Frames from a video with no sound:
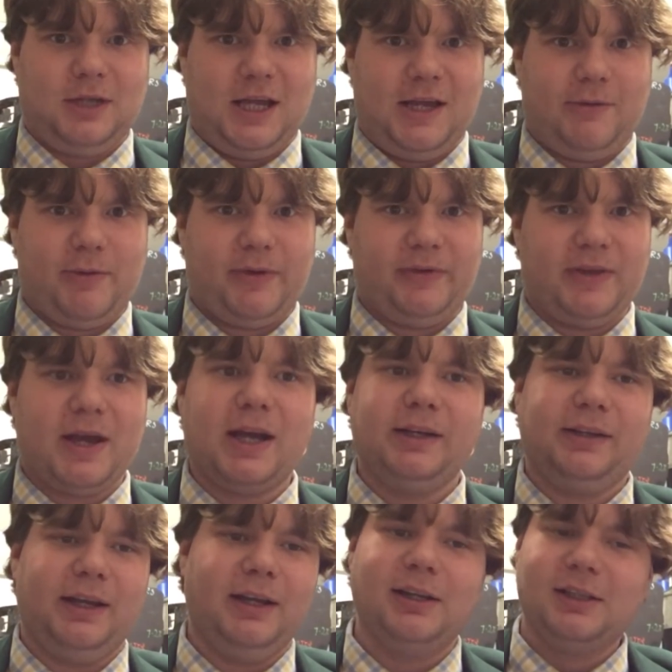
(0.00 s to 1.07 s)
How
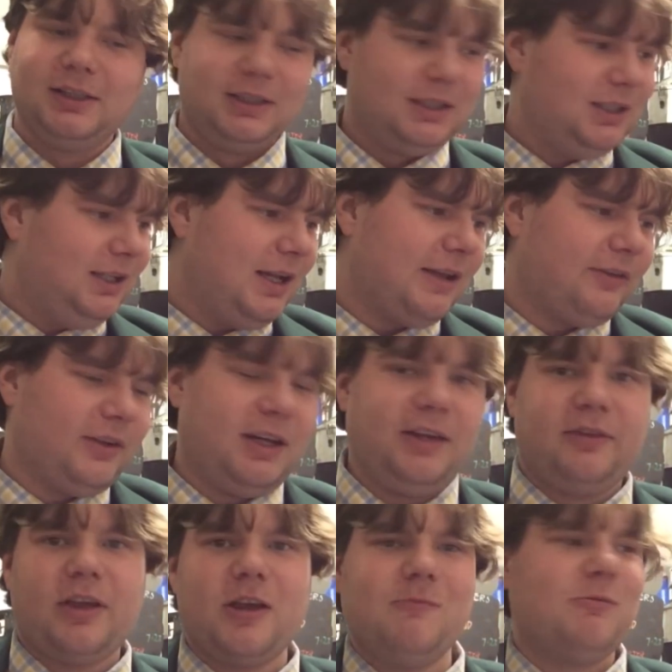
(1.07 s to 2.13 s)
exciting. Yes, it
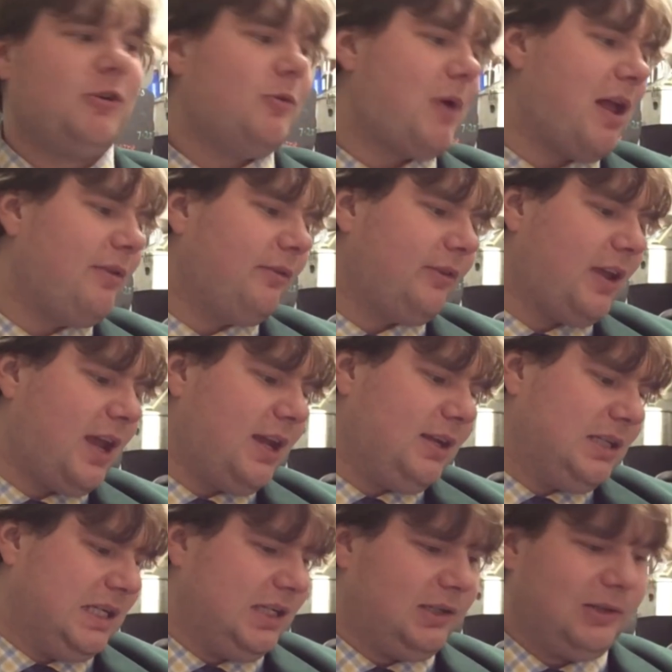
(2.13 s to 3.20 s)
is Homebrew Wednesday,
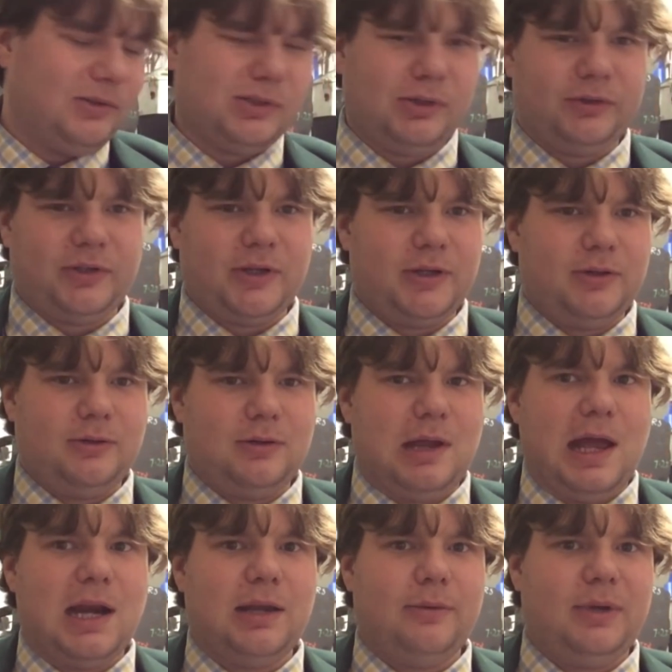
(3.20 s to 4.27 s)
and it is also
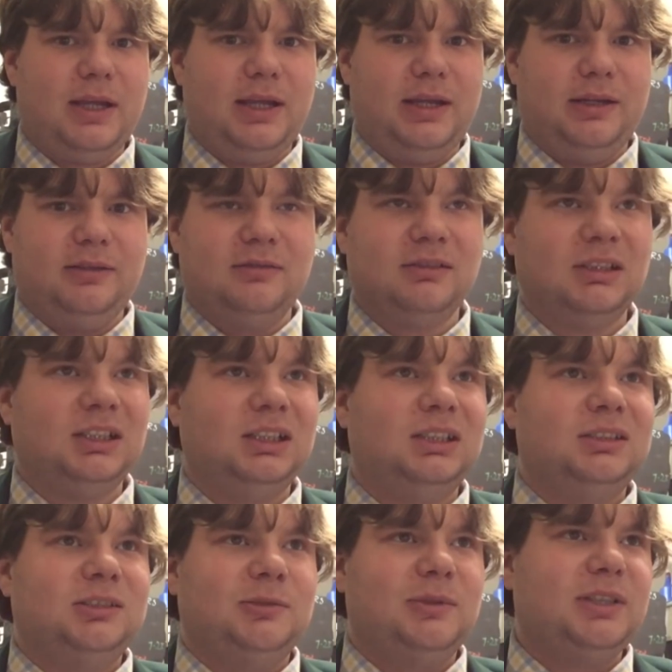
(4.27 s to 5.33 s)
Halloween,
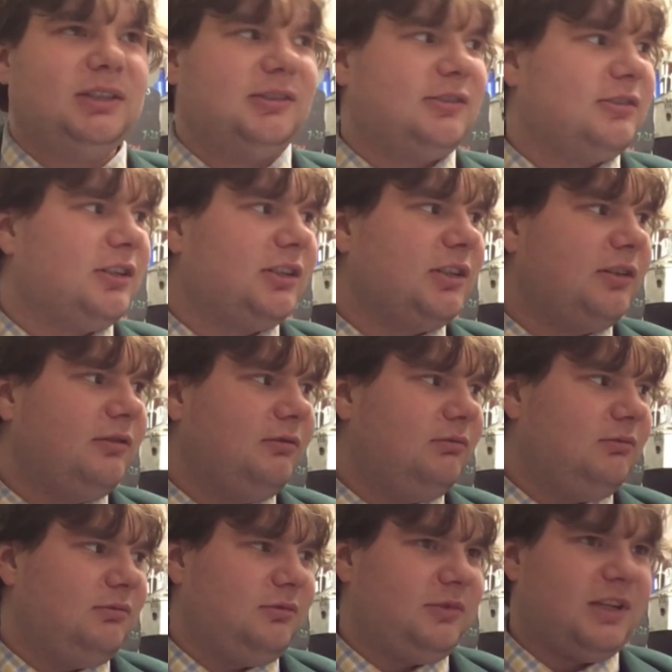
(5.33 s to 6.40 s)
which I don't
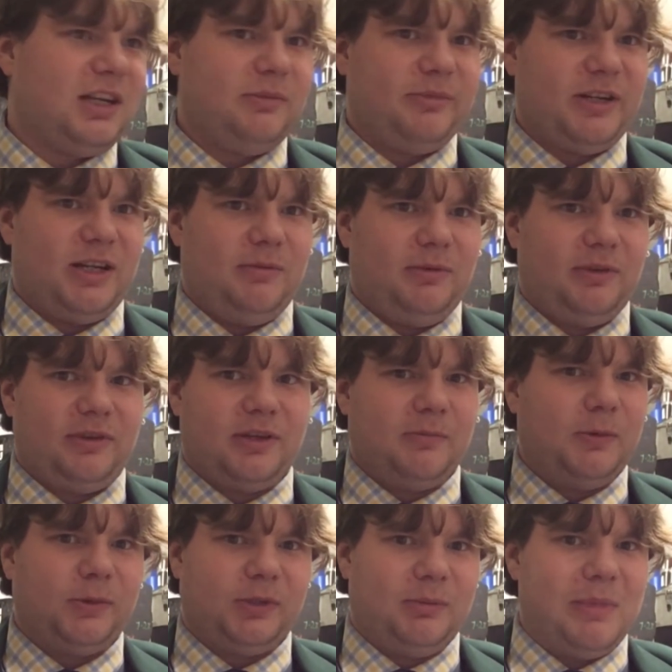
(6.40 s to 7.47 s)
celebrate because
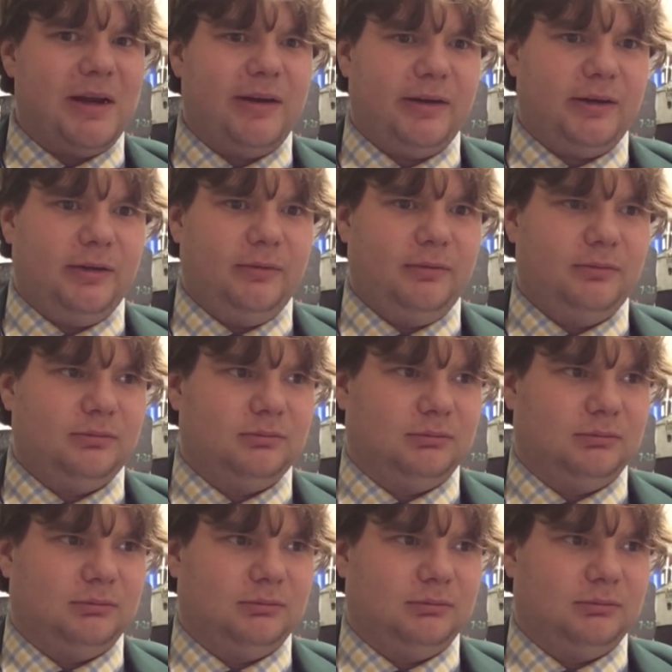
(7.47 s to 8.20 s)
I'm not American.